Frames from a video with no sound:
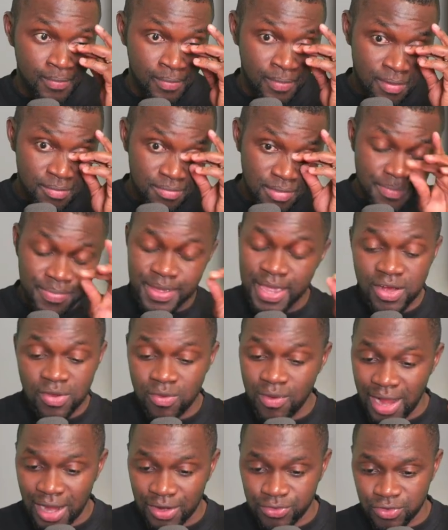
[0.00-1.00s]
Be
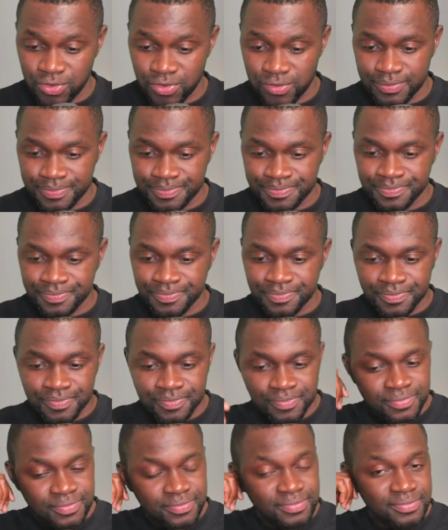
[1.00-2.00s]
anywhere at all.
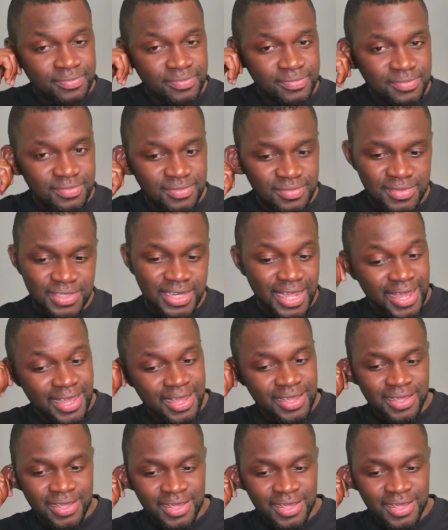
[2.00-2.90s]
Yeah.